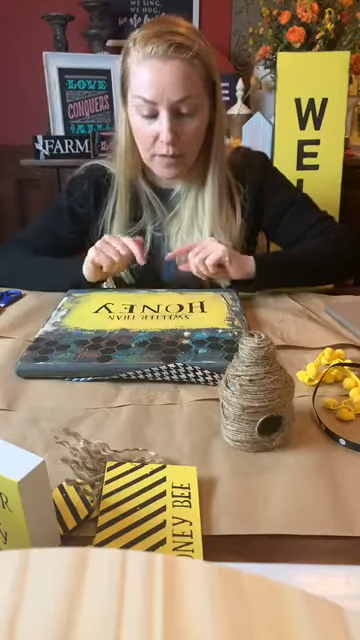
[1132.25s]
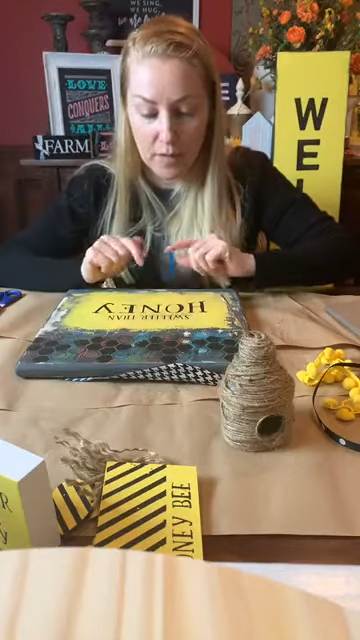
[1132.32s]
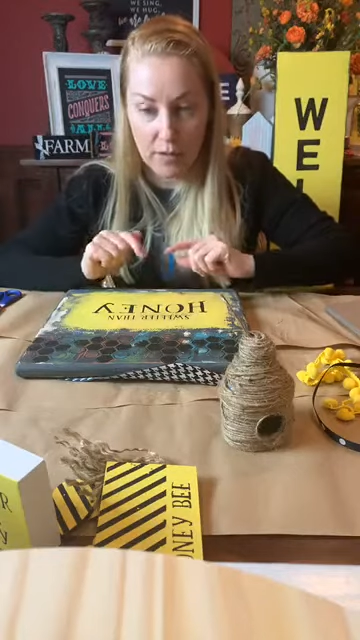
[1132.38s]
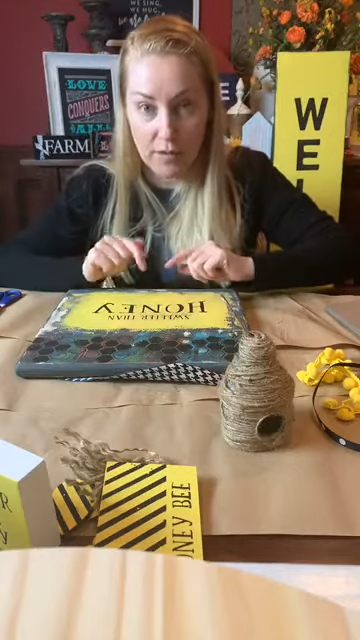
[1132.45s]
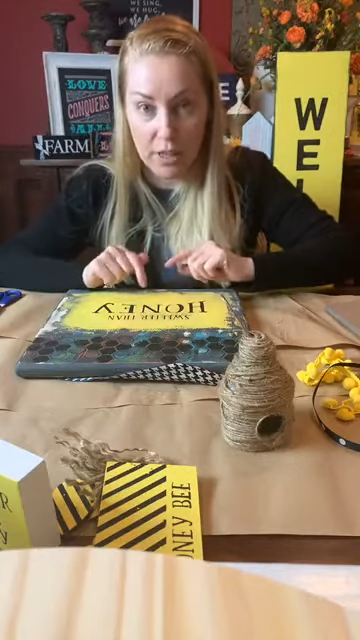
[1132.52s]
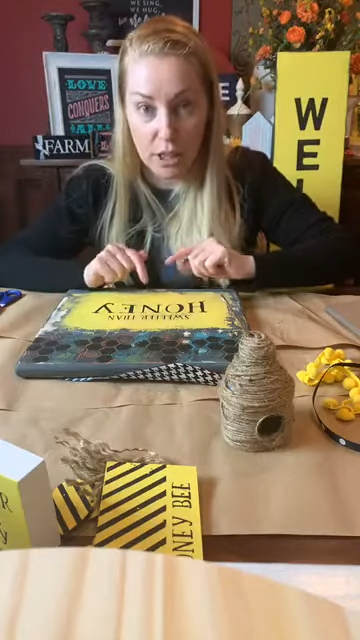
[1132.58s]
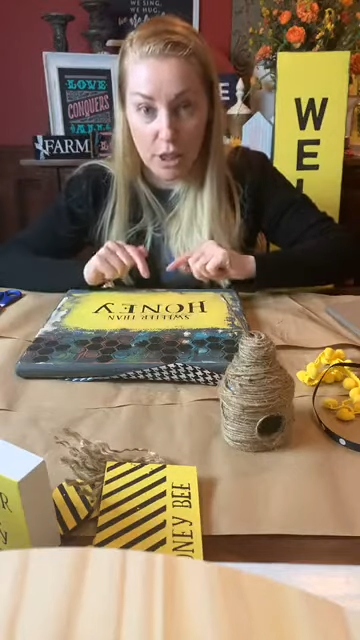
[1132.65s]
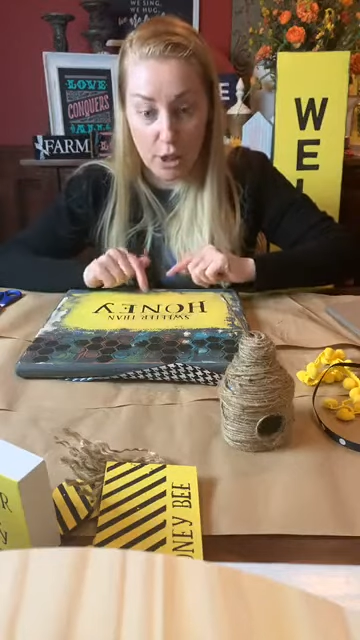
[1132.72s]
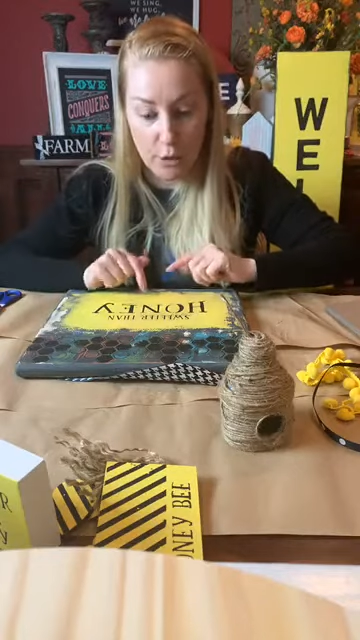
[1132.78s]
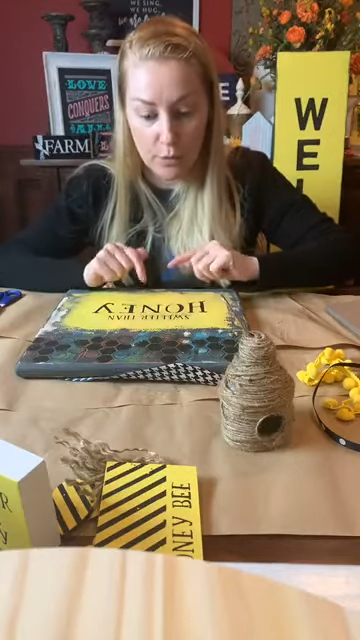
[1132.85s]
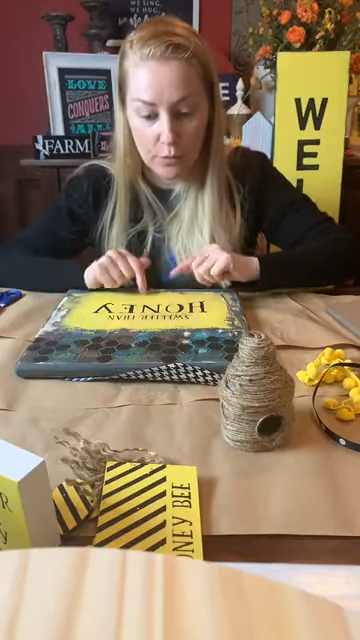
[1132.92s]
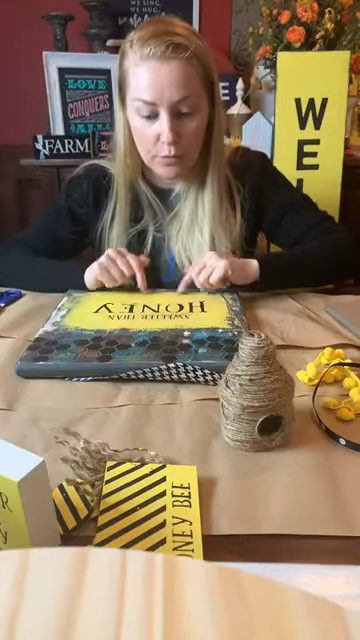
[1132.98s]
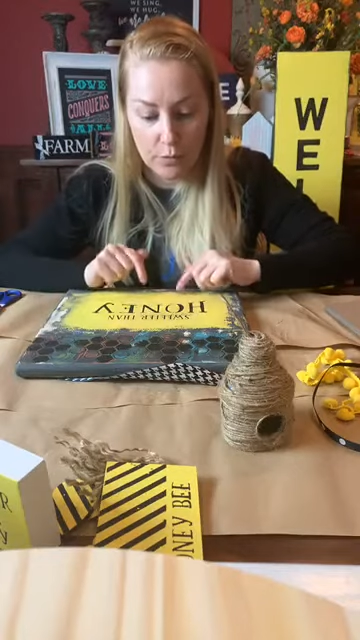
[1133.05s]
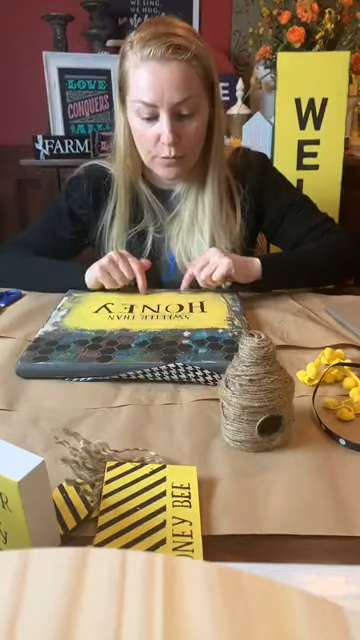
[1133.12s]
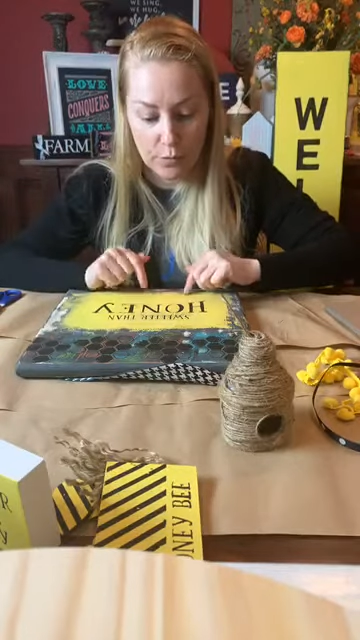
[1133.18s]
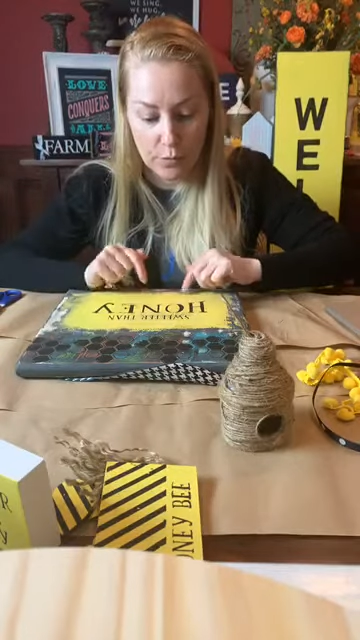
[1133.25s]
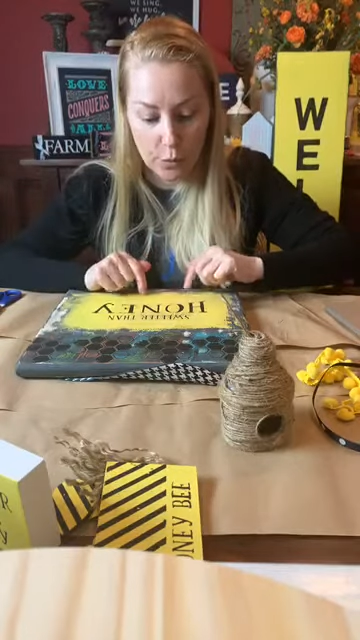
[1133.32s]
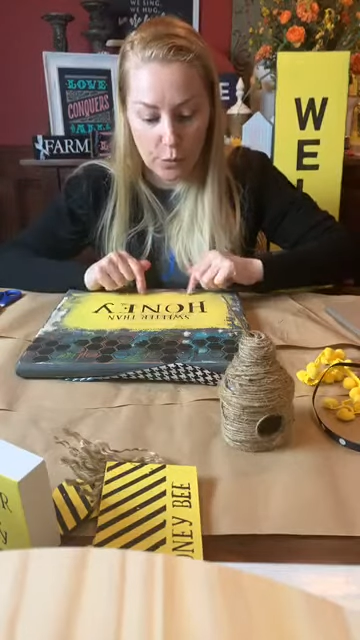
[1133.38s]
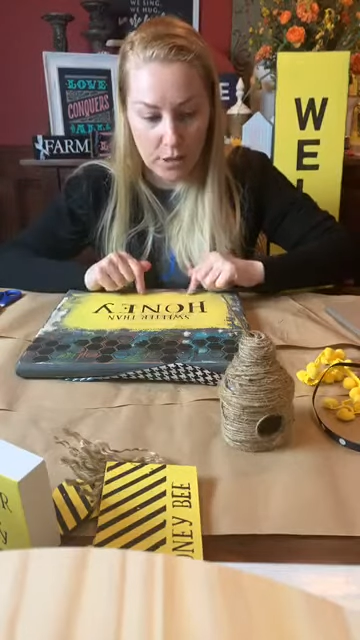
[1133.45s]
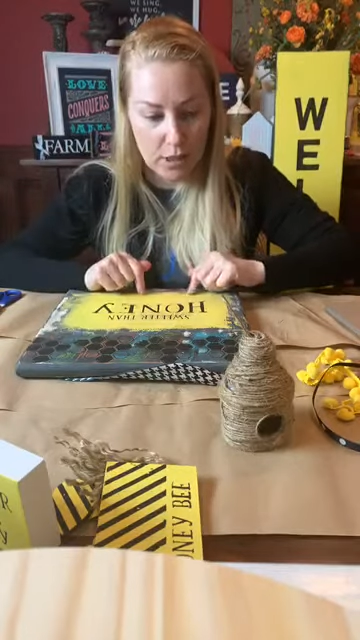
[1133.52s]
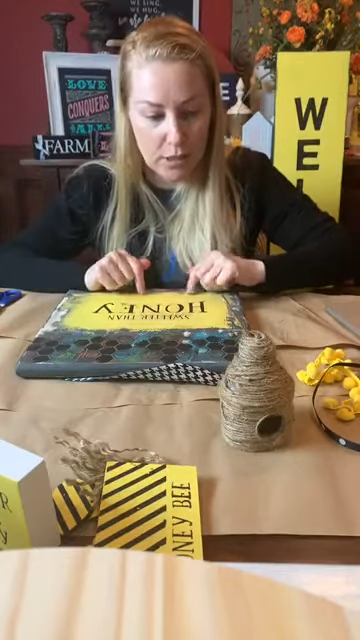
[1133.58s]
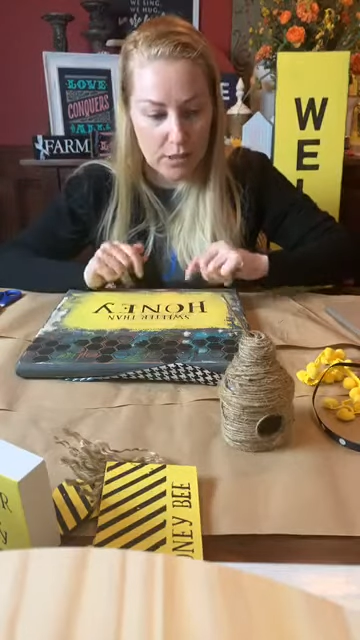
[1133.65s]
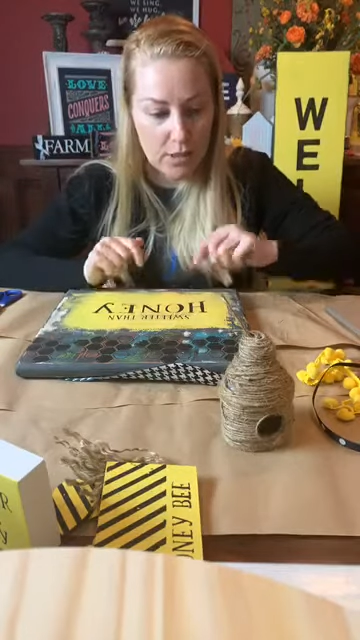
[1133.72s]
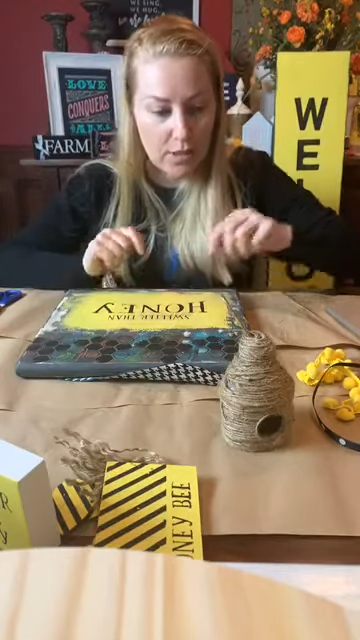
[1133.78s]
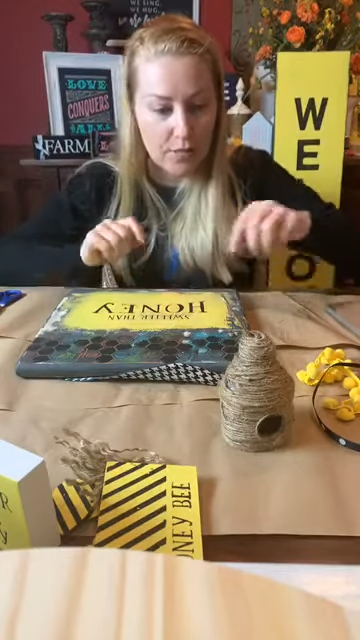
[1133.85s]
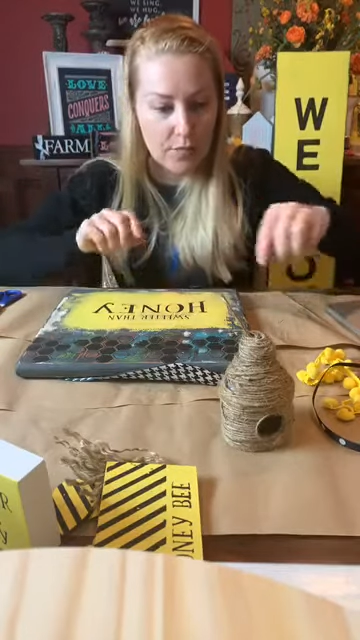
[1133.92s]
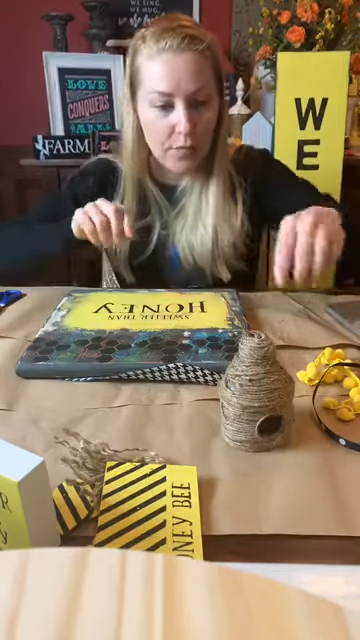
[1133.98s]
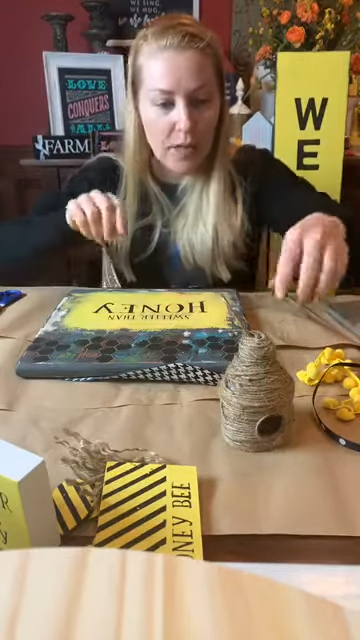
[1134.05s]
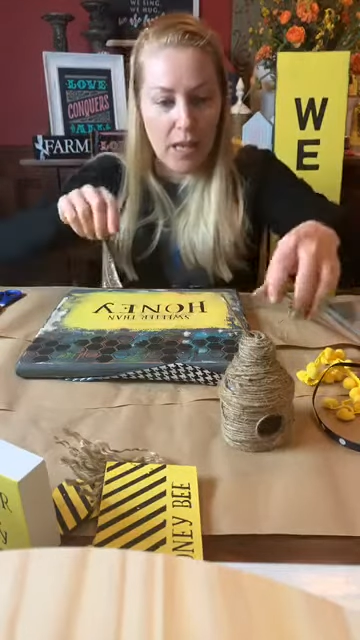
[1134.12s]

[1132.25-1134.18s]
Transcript: the video for this.